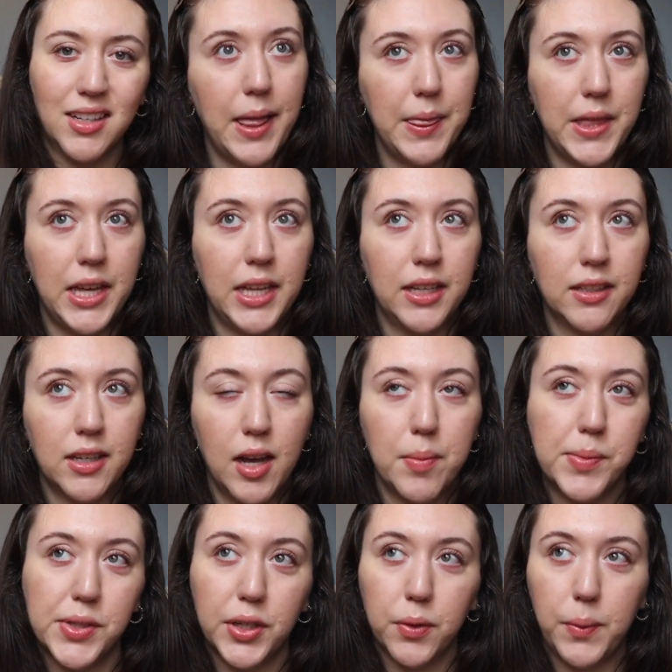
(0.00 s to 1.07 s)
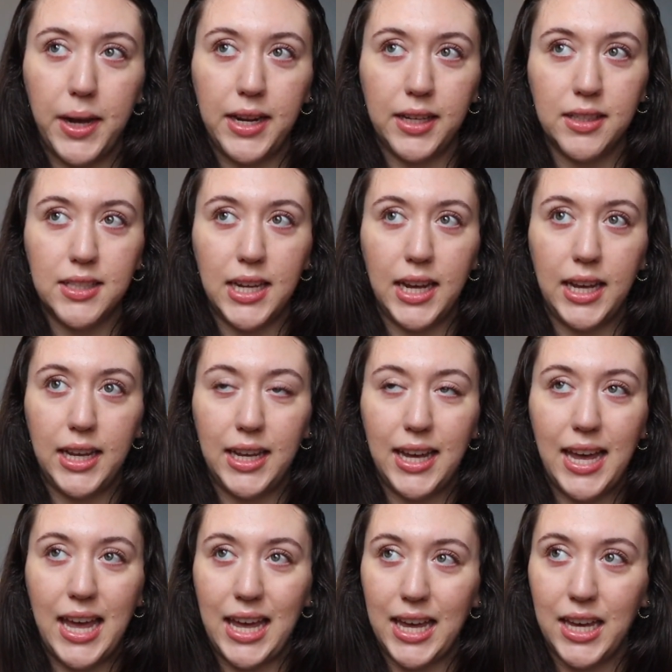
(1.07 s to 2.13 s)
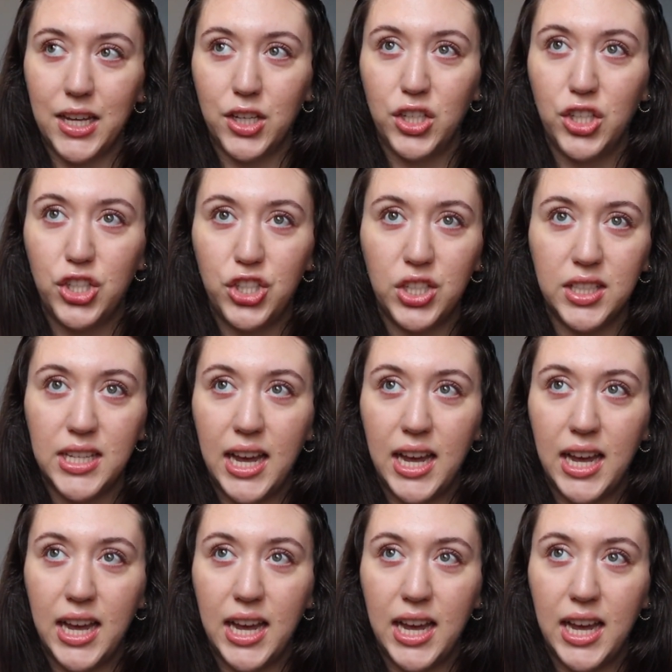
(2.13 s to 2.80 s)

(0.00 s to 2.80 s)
And then comes their wedding day, and she's